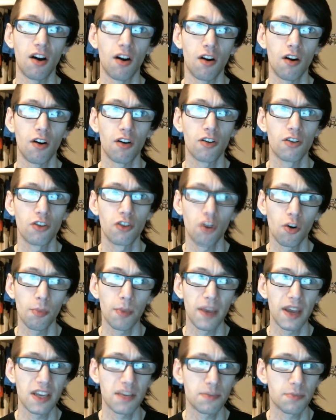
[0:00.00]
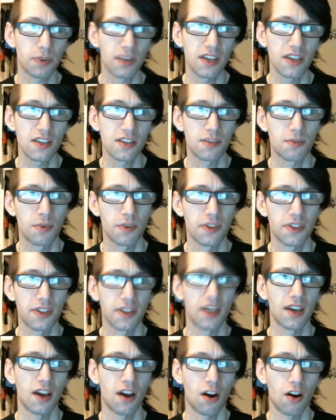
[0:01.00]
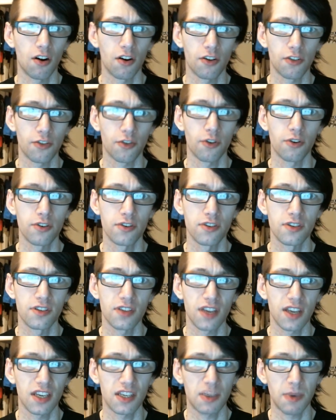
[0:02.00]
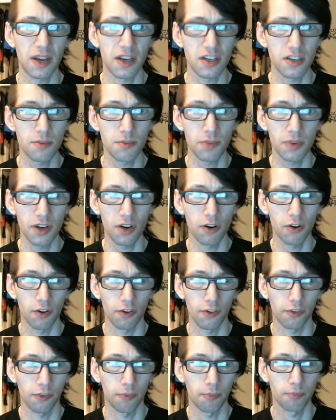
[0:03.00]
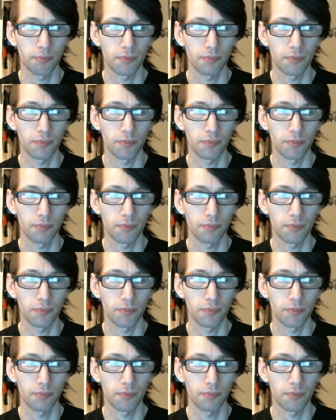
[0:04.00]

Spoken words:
are not best pleased with the Heart of Thorns expansion pre-orders.